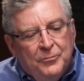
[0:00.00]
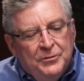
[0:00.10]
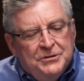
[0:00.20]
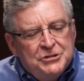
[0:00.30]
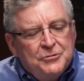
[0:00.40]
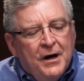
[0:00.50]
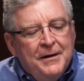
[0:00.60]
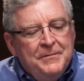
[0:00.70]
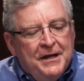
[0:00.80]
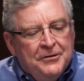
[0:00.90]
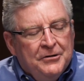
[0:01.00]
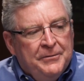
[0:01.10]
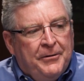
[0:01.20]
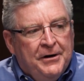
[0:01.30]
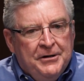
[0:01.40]
Describe that early
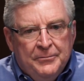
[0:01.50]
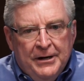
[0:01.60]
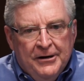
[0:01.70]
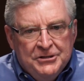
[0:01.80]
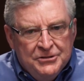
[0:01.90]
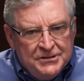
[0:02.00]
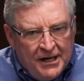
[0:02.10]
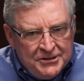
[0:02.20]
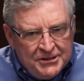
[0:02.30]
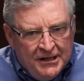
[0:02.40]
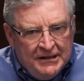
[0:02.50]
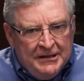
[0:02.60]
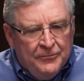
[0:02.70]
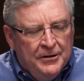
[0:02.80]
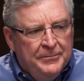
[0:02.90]
part of your marriage. You touched on it,
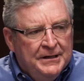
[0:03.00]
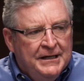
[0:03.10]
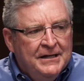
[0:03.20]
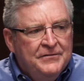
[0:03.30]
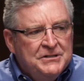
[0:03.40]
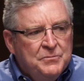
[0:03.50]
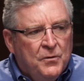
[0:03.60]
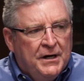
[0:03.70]
LeRoy, but give us more